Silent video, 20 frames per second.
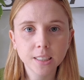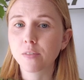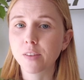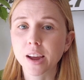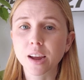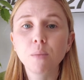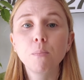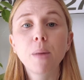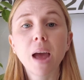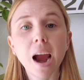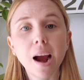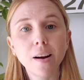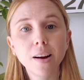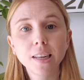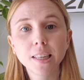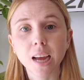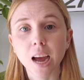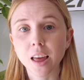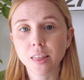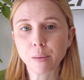If I compare
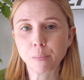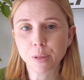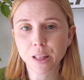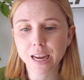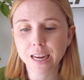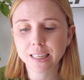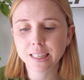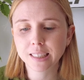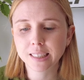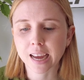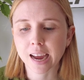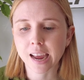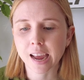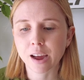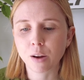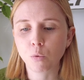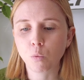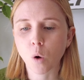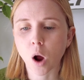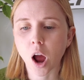it to other places I
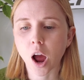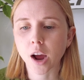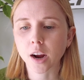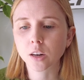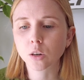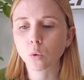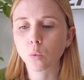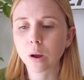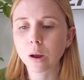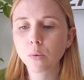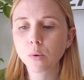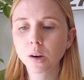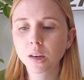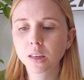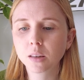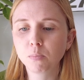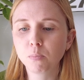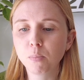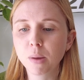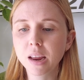had worked, we would
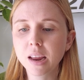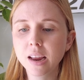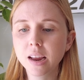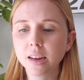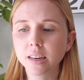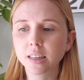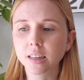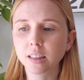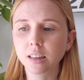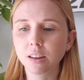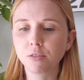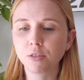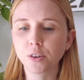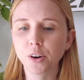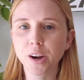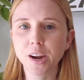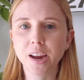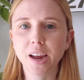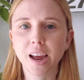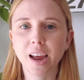be
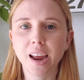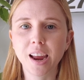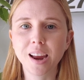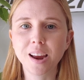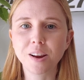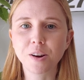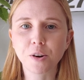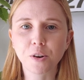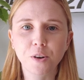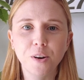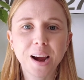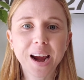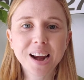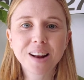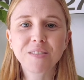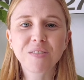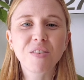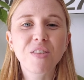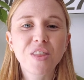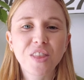delivering a
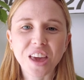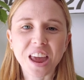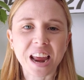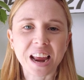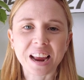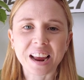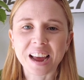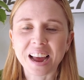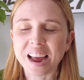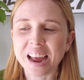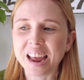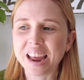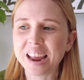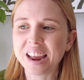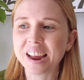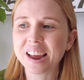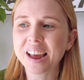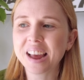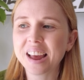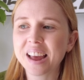creative thing,
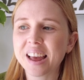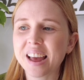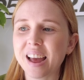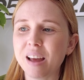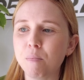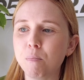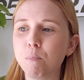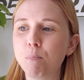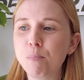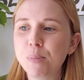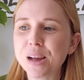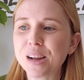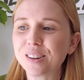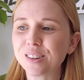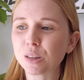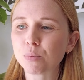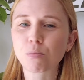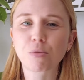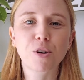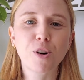a
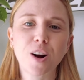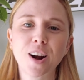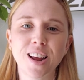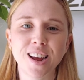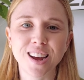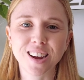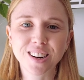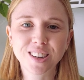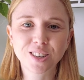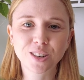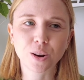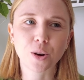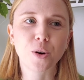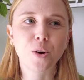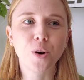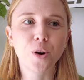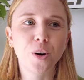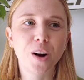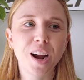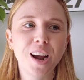built product
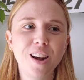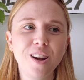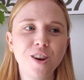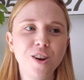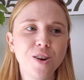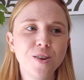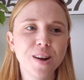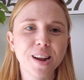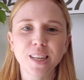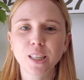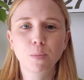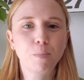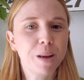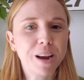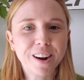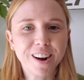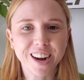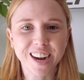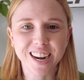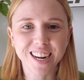or a new
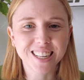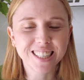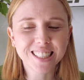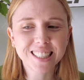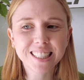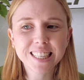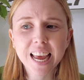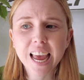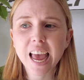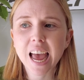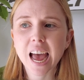experience